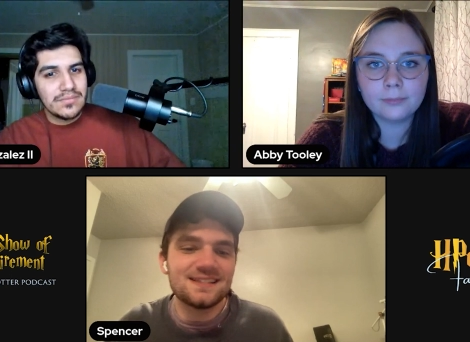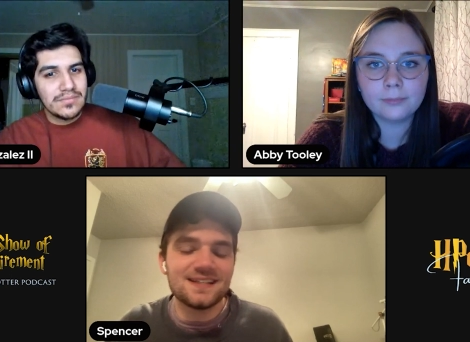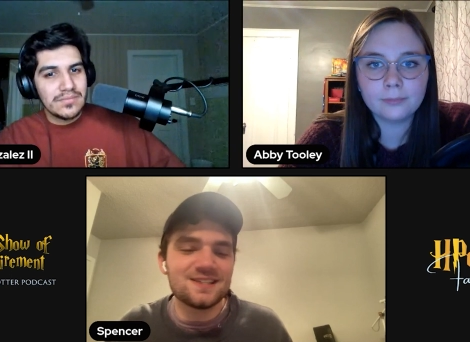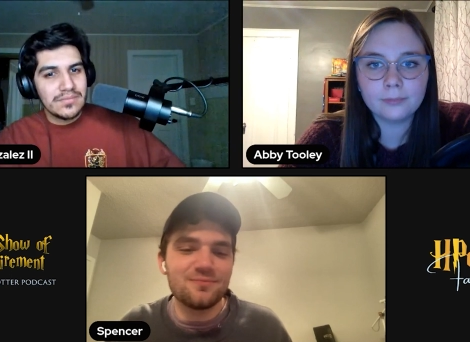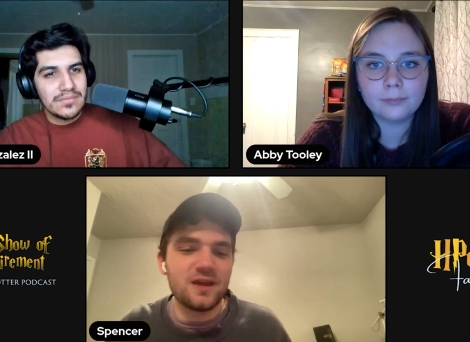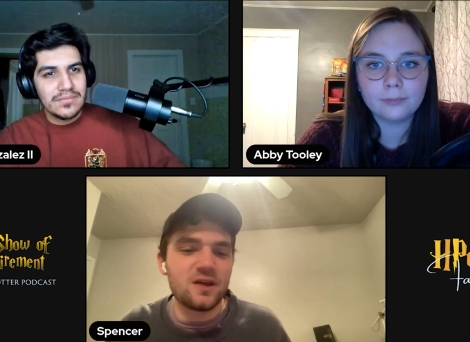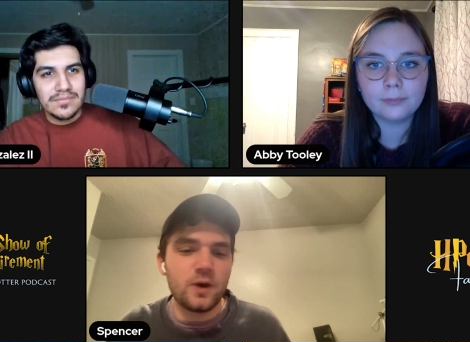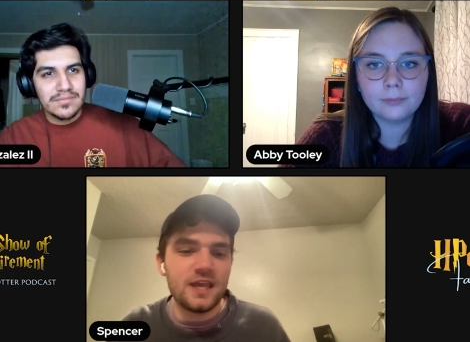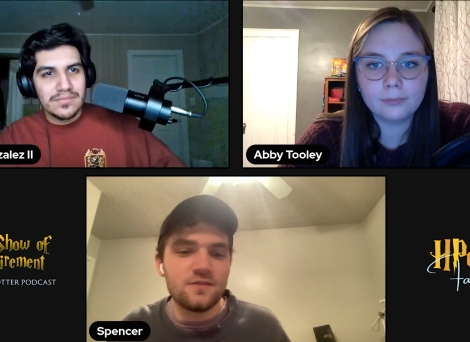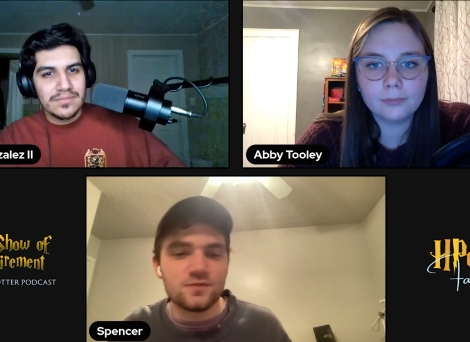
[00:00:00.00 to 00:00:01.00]
Speaker 1: doesn't make
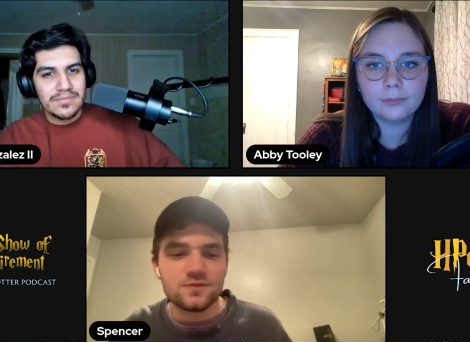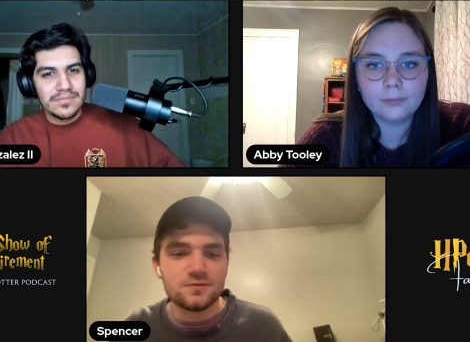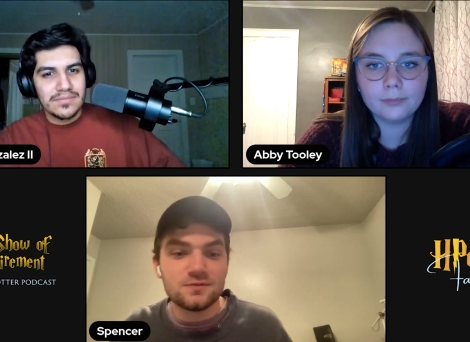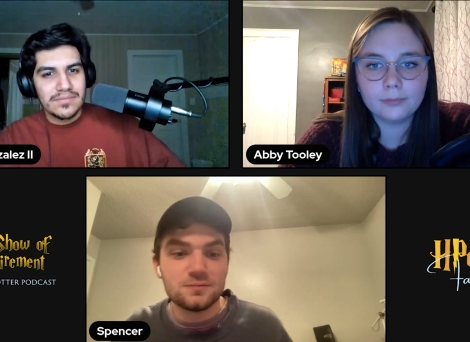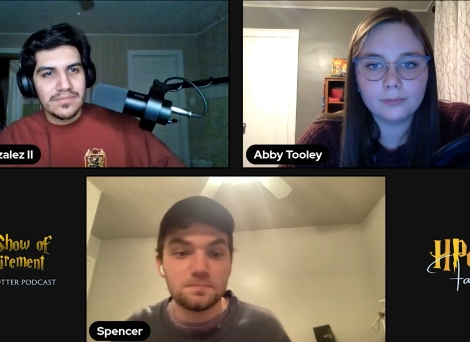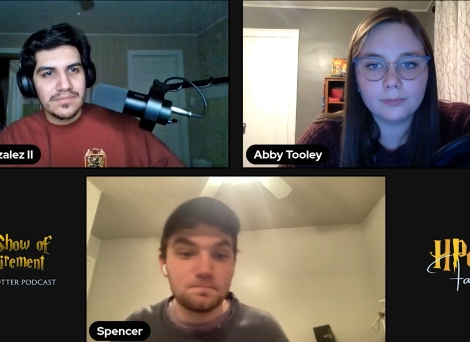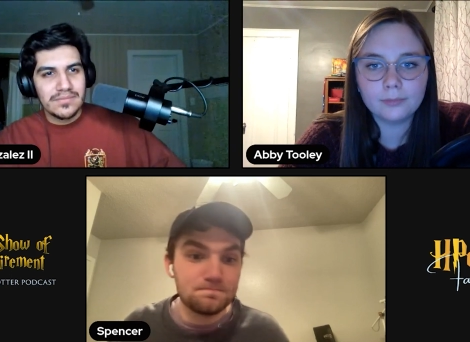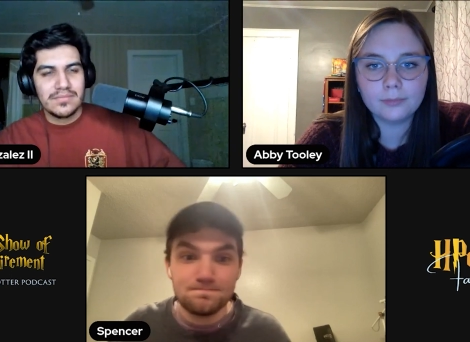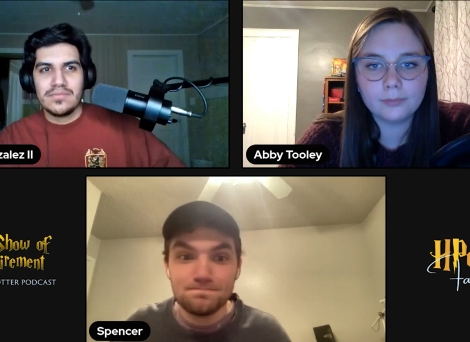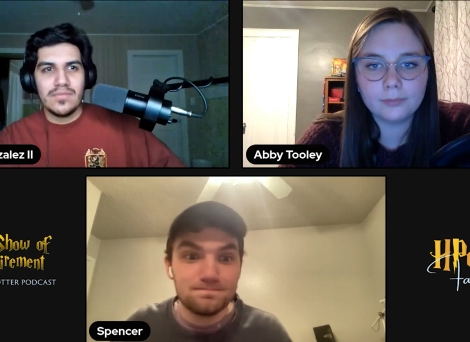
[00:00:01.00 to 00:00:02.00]
waves.
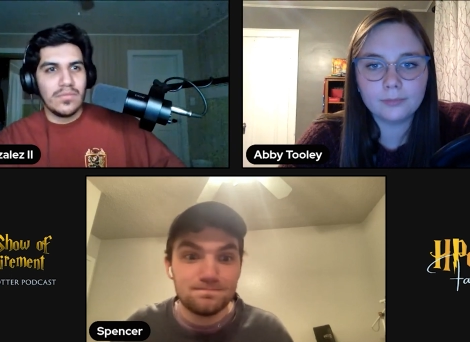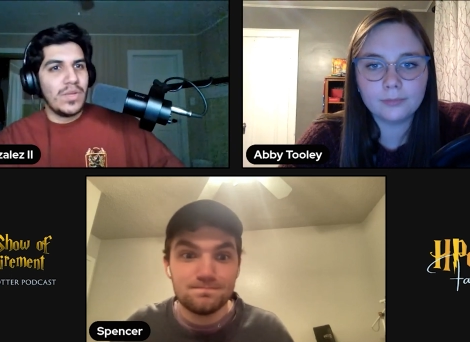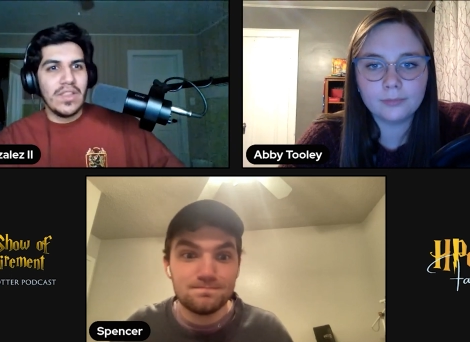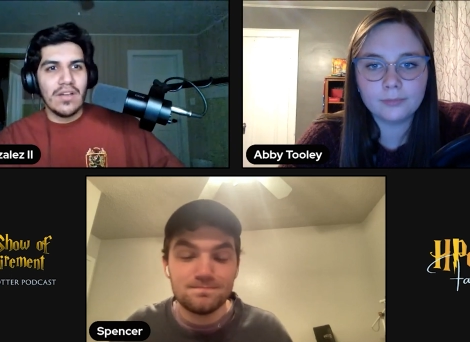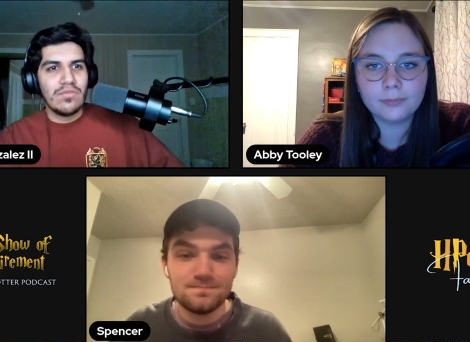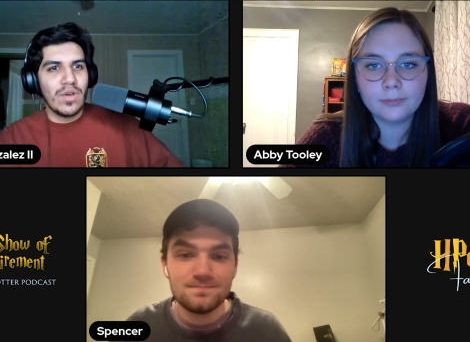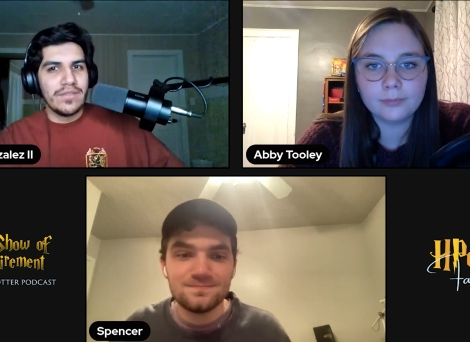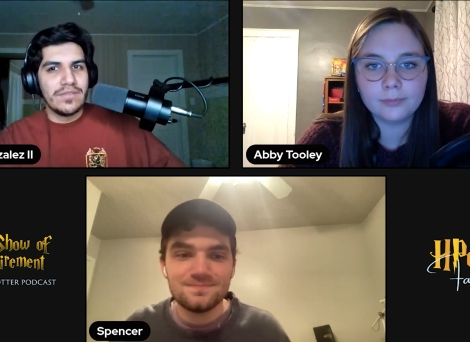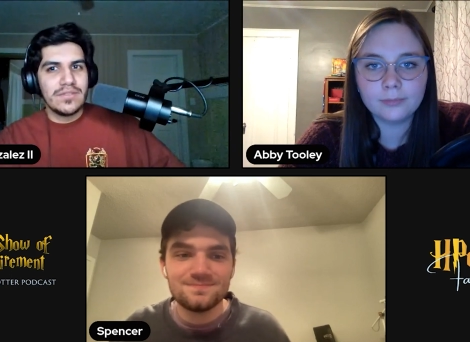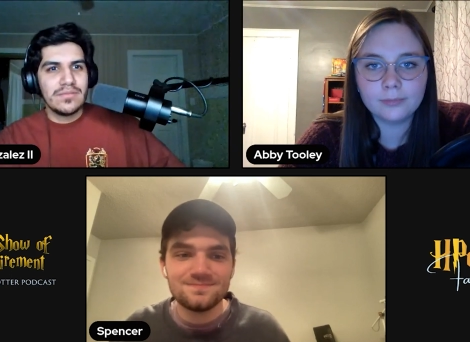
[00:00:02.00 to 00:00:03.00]
We love
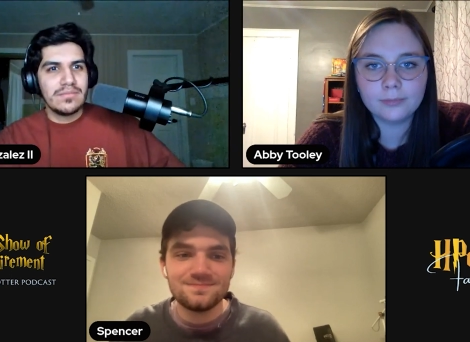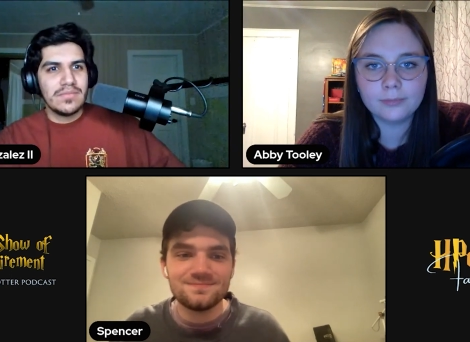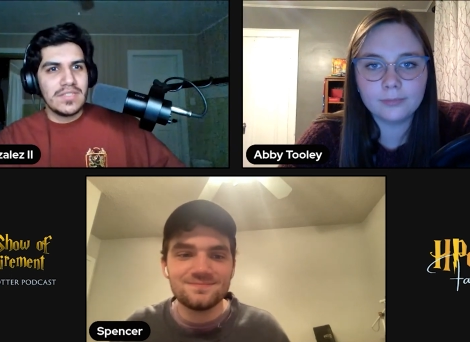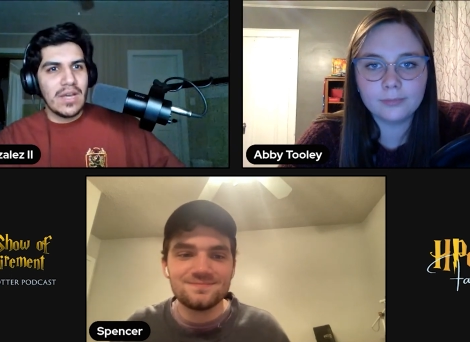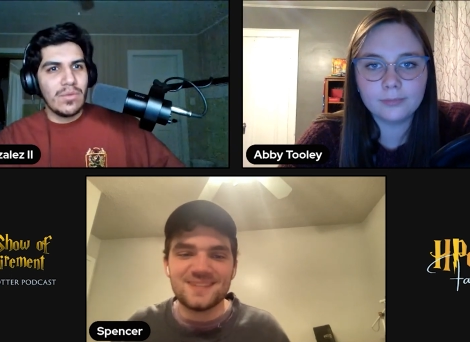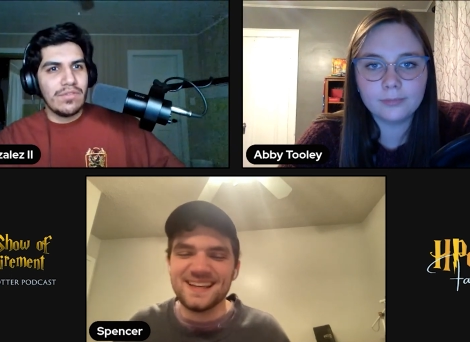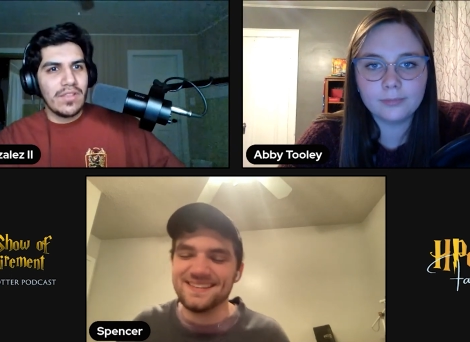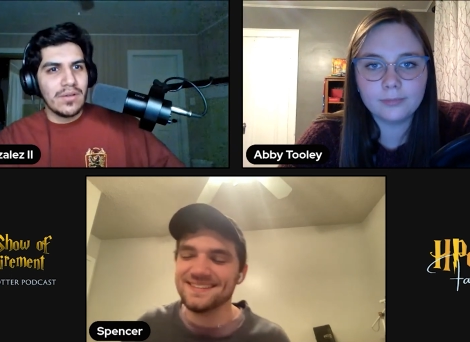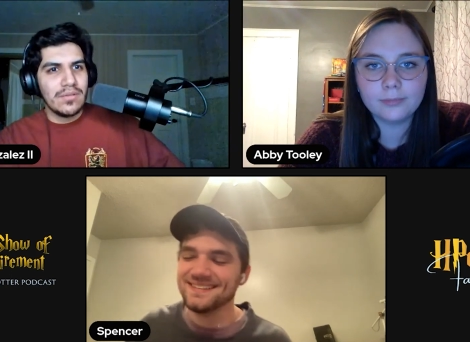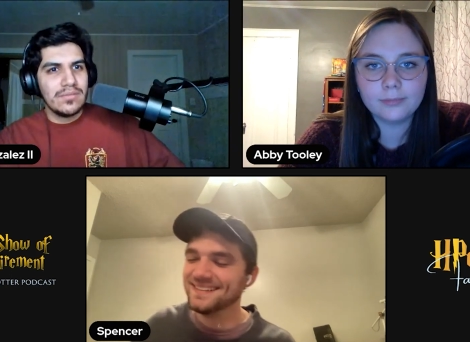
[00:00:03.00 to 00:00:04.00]
waves. That's how we float.